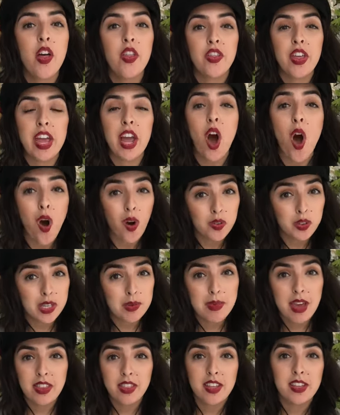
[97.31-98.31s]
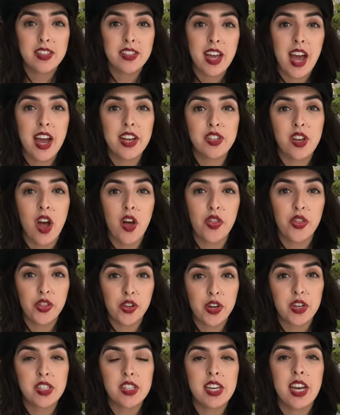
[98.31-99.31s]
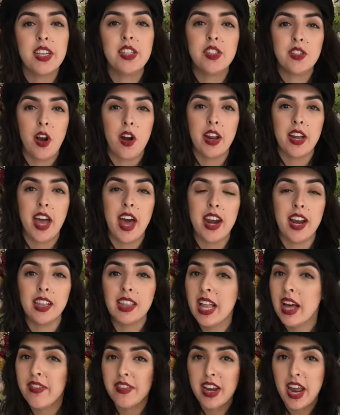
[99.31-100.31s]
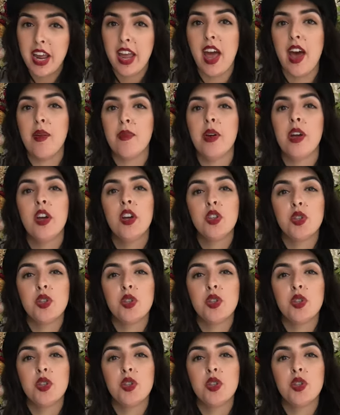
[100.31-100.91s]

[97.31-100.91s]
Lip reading: They only make these guys on Thursdays starting at 11 a.m.